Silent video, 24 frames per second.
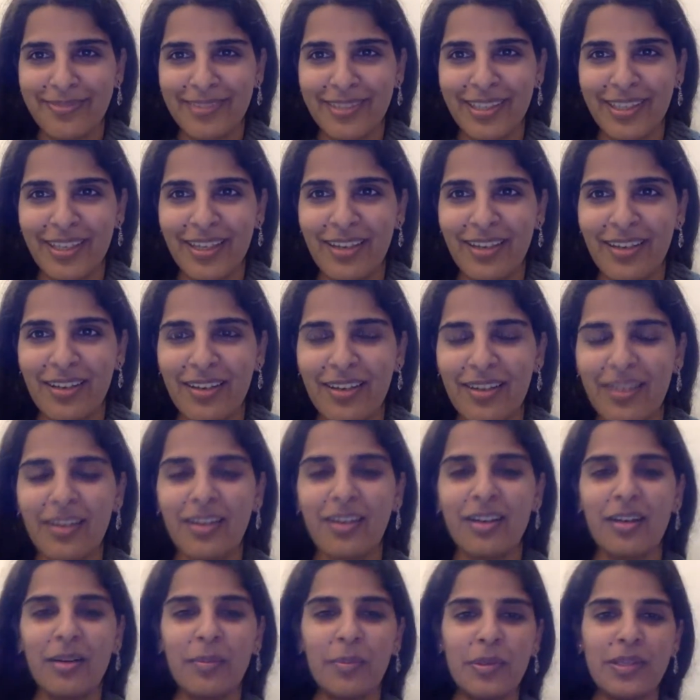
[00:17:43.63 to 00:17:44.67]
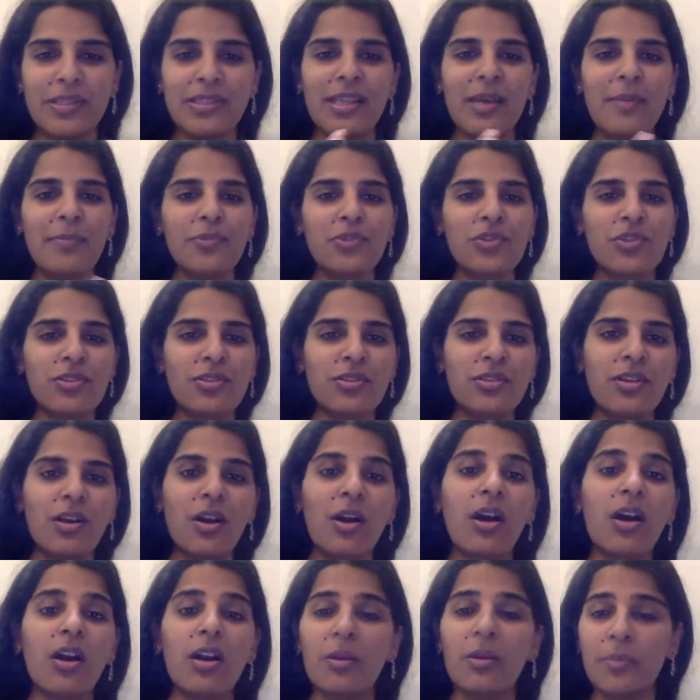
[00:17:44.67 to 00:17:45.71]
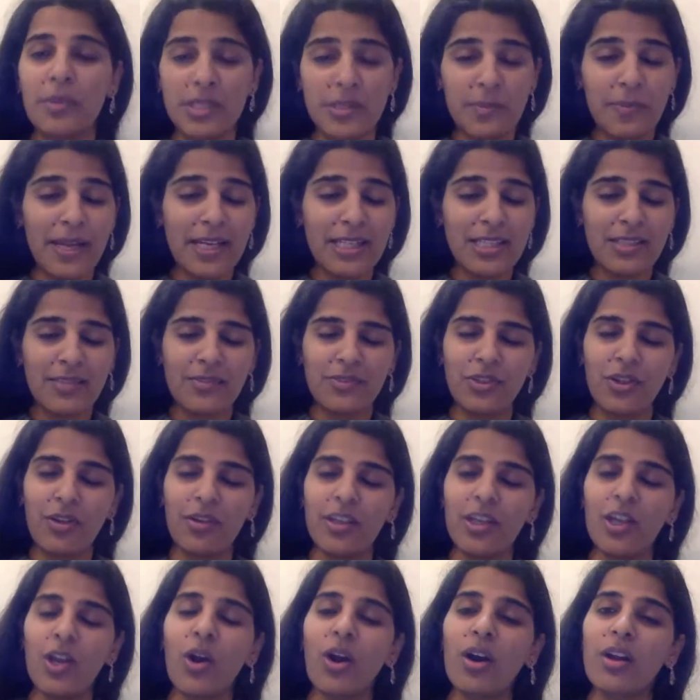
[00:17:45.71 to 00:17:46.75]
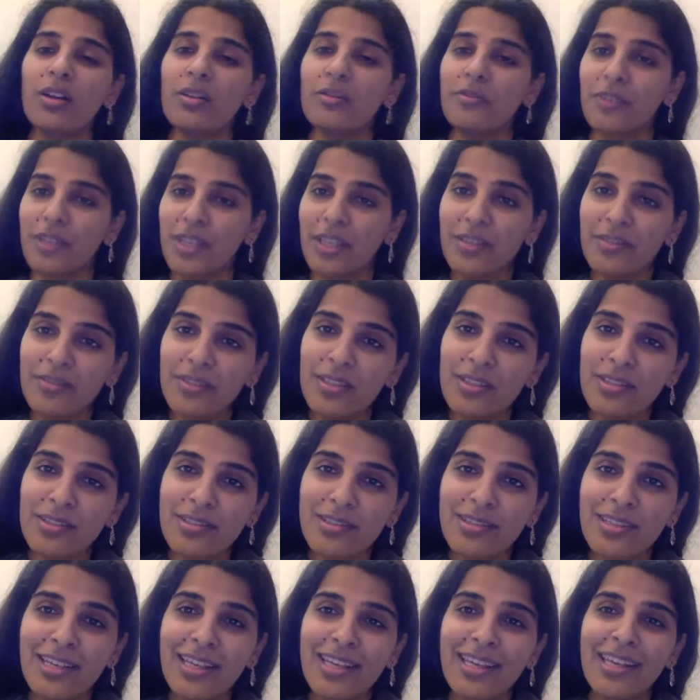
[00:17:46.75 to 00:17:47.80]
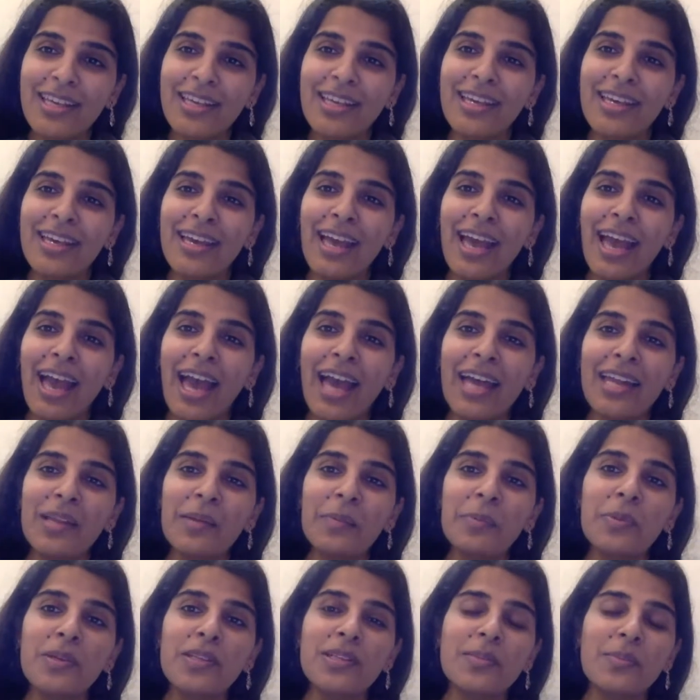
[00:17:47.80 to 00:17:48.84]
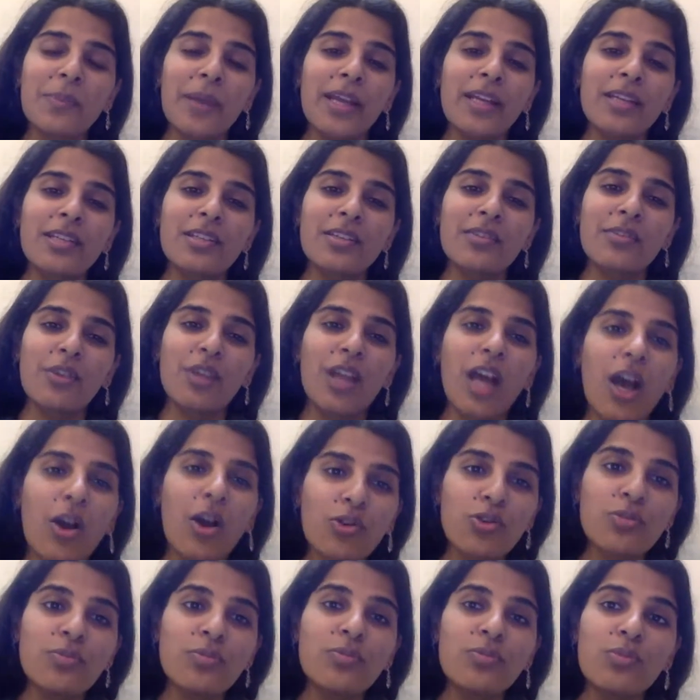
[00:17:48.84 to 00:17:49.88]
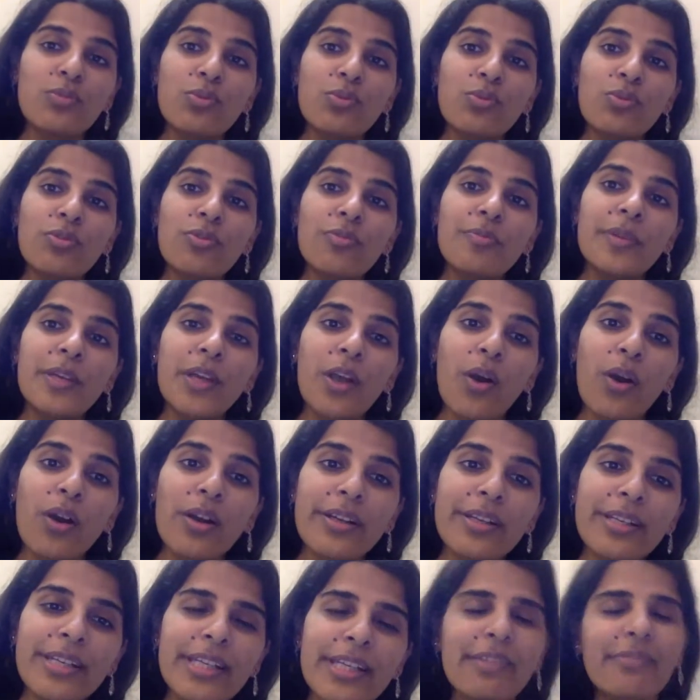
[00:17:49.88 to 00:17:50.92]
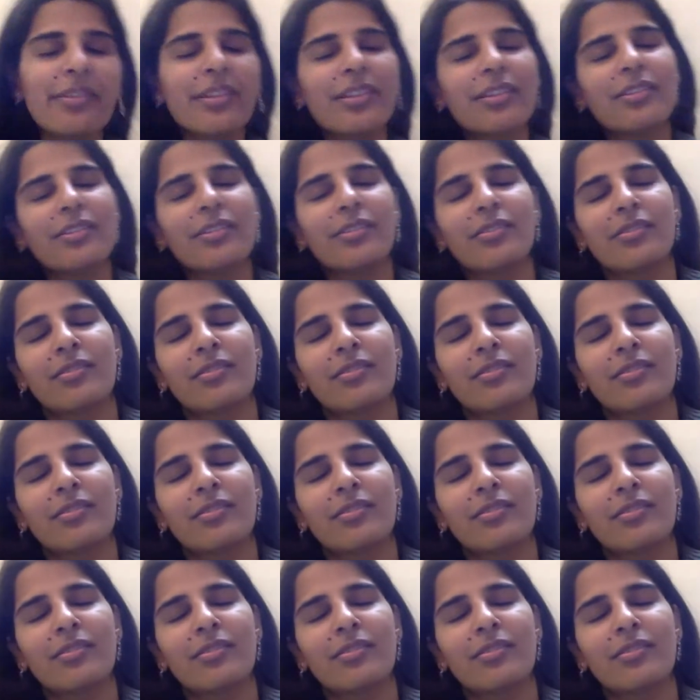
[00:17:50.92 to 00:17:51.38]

Yeah. A perception, or a perspective, sorry, on forgiveness, and a perspective on how to move beyond even